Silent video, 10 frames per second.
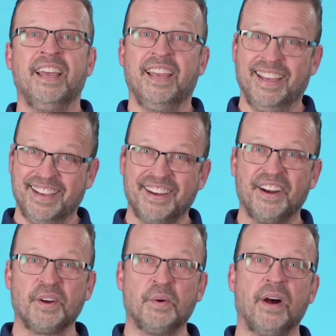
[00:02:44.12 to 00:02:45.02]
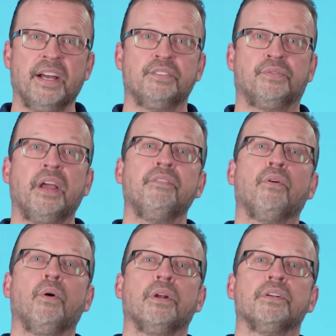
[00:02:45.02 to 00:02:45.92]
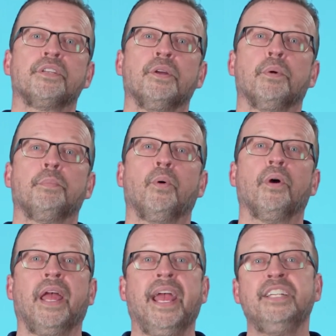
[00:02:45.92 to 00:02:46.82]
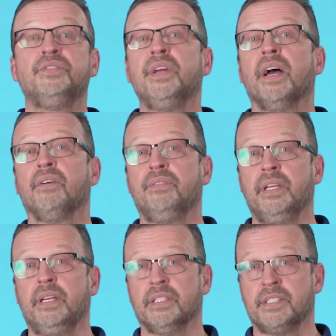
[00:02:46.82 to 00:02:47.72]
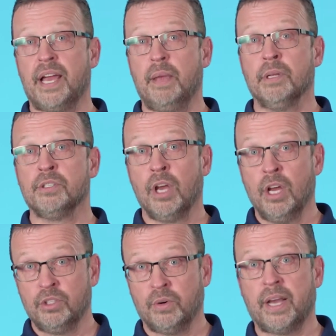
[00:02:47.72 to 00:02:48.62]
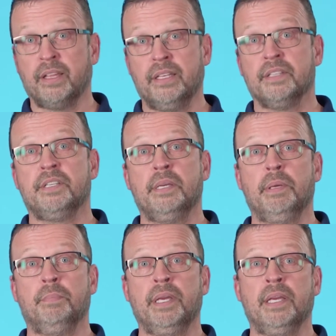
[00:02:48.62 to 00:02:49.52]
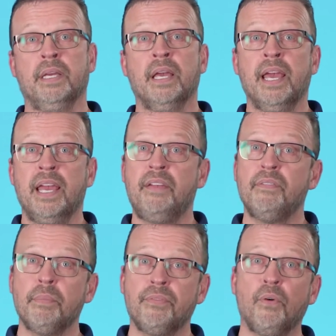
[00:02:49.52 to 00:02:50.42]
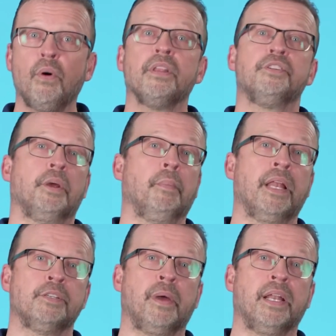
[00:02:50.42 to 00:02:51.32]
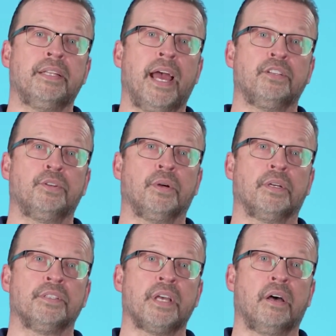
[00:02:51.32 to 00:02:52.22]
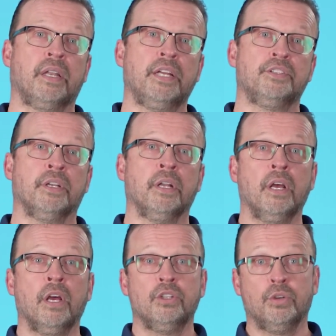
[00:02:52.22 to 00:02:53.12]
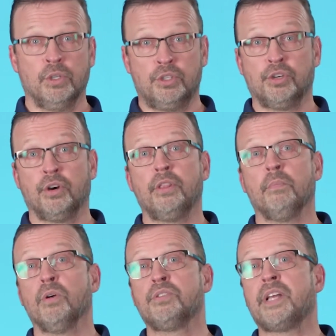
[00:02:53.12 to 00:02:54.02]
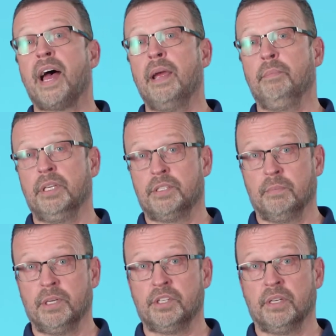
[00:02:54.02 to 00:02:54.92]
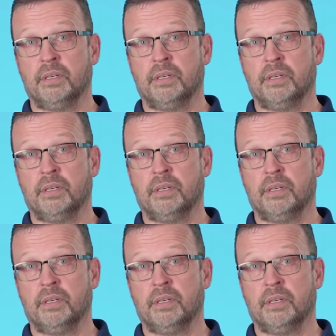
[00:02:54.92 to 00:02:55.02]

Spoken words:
In CargoWise, freight forwarders can report HVLV consignments directly to CBP, even before the shipment has been attached to a consolidation, to ensure the most timely submission.